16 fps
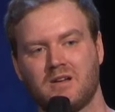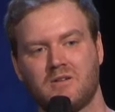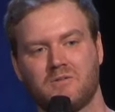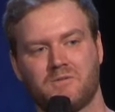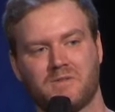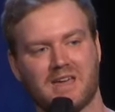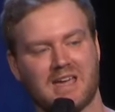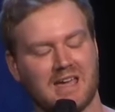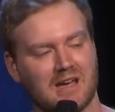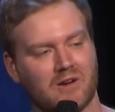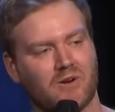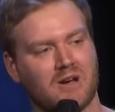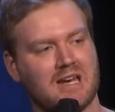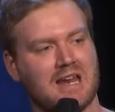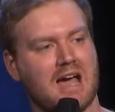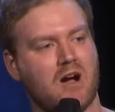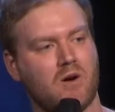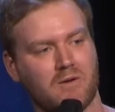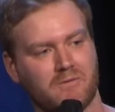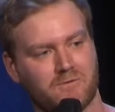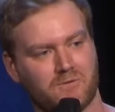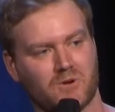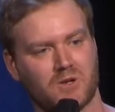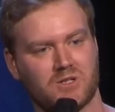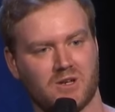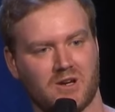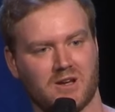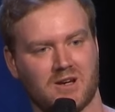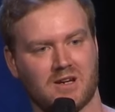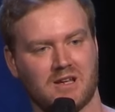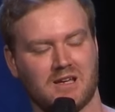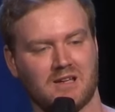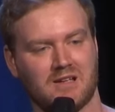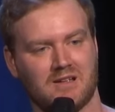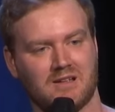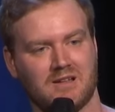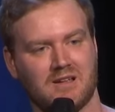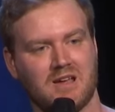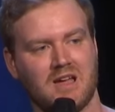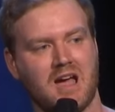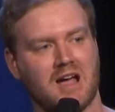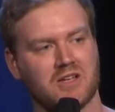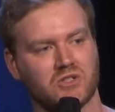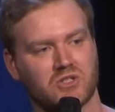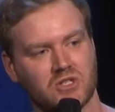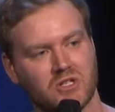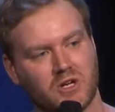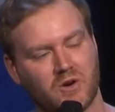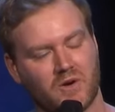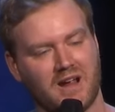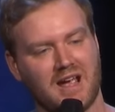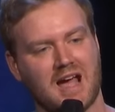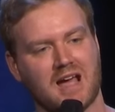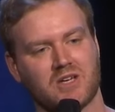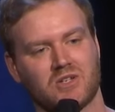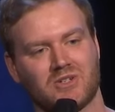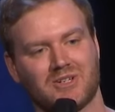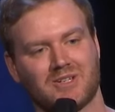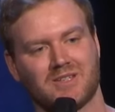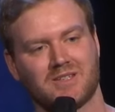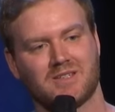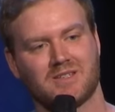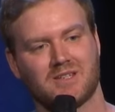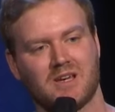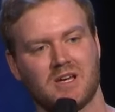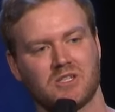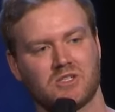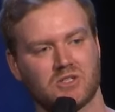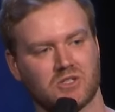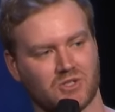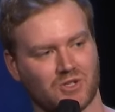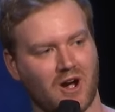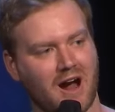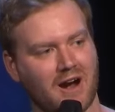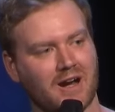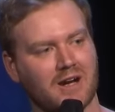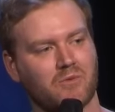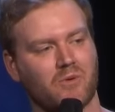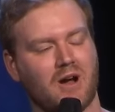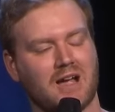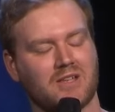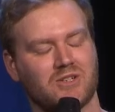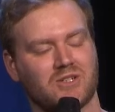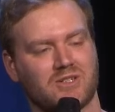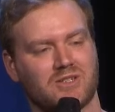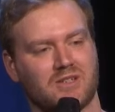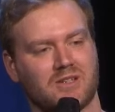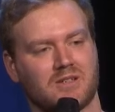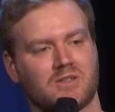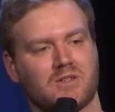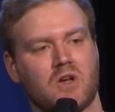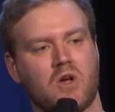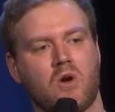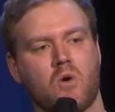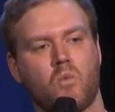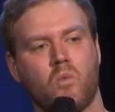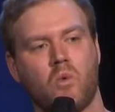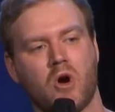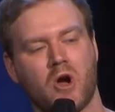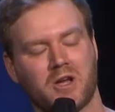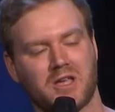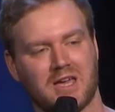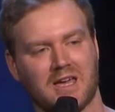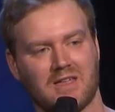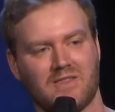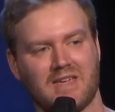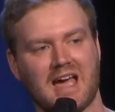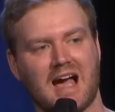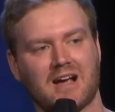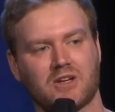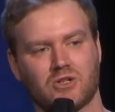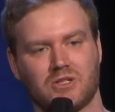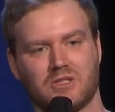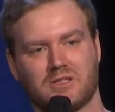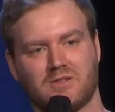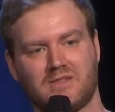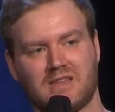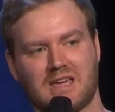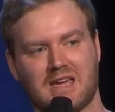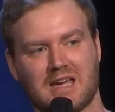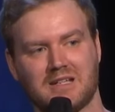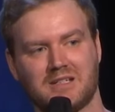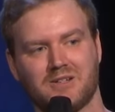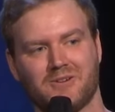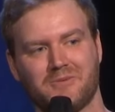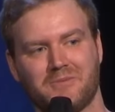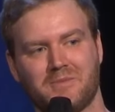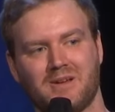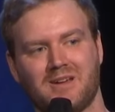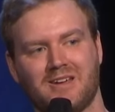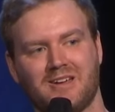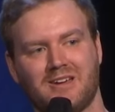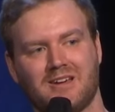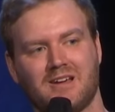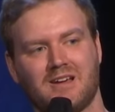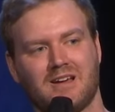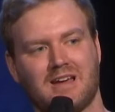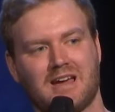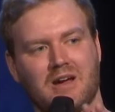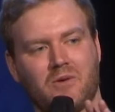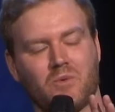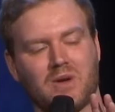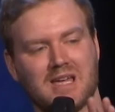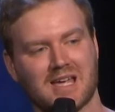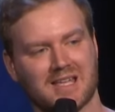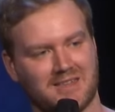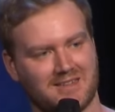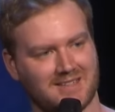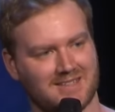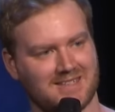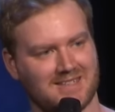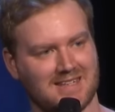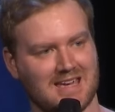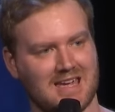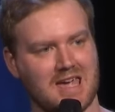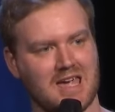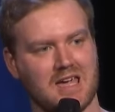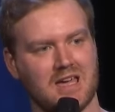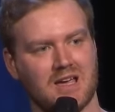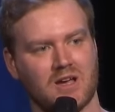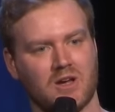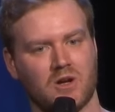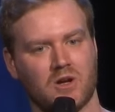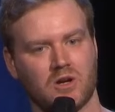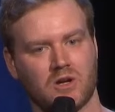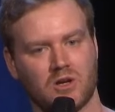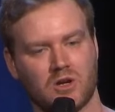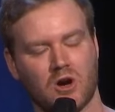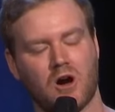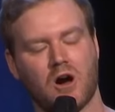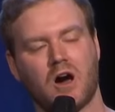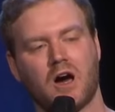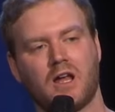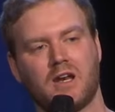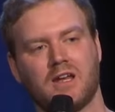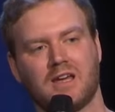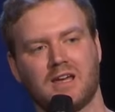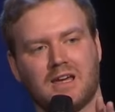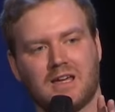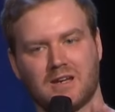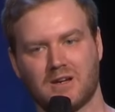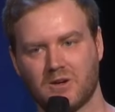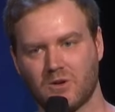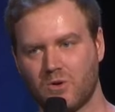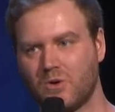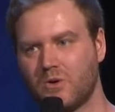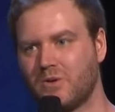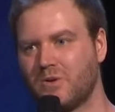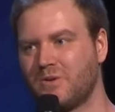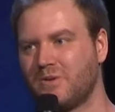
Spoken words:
for the here and now and for eternity as new creations, desiring righteousness, working in the actions of the kingdom, and we get to see God in it all.